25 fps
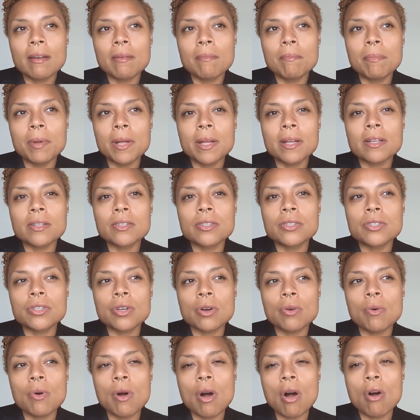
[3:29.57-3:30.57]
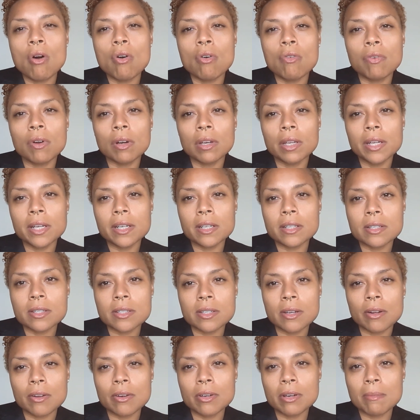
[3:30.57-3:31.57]
being so overly
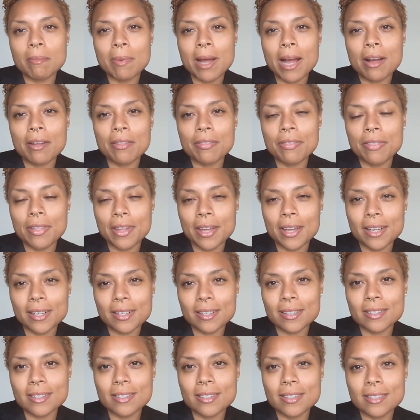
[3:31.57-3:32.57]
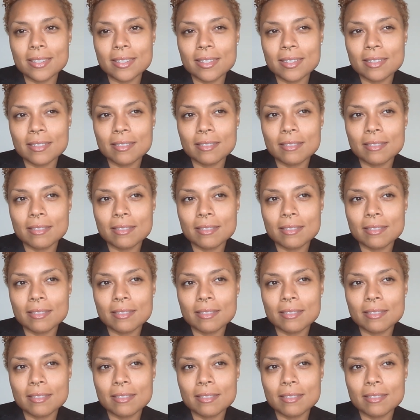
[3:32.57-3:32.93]
concerned about things.